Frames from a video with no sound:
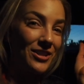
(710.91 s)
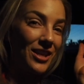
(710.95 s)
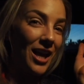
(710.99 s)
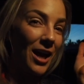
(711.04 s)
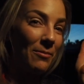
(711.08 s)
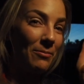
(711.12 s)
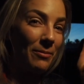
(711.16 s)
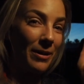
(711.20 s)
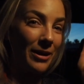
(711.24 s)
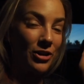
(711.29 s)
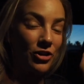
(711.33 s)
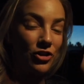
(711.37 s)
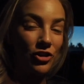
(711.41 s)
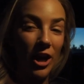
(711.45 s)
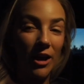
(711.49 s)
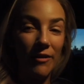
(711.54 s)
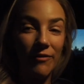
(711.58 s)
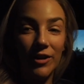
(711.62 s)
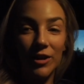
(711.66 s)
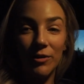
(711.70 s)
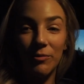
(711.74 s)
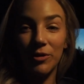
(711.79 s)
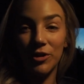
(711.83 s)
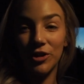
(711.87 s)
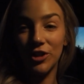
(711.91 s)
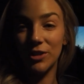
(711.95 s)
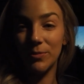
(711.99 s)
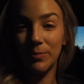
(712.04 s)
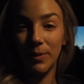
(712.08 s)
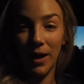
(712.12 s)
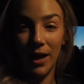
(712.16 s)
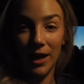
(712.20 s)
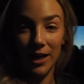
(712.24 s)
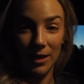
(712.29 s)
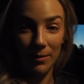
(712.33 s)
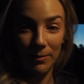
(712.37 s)
not much traffic. We're just
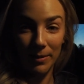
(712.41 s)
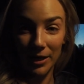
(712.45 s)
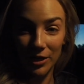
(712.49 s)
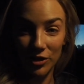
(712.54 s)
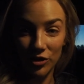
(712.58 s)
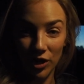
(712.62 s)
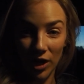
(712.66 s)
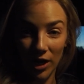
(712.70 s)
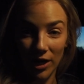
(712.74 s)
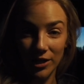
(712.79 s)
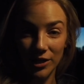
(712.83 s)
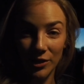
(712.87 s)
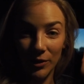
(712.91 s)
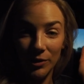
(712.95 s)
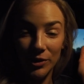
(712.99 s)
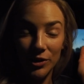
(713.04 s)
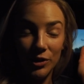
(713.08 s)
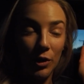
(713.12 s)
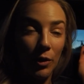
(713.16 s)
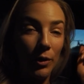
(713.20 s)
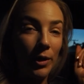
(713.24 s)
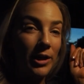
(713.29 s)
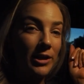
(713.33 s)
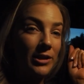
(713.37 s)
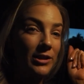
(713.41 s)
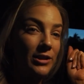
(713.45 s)
behind a big truck, so it's going